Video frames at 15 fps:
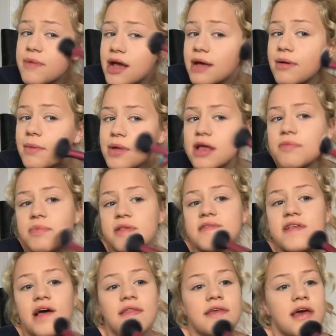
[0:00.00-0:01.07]
bearing in mind we had been
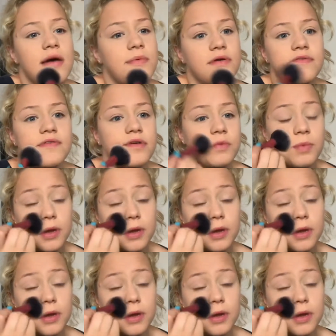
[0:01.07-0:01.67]
sat in the airport for,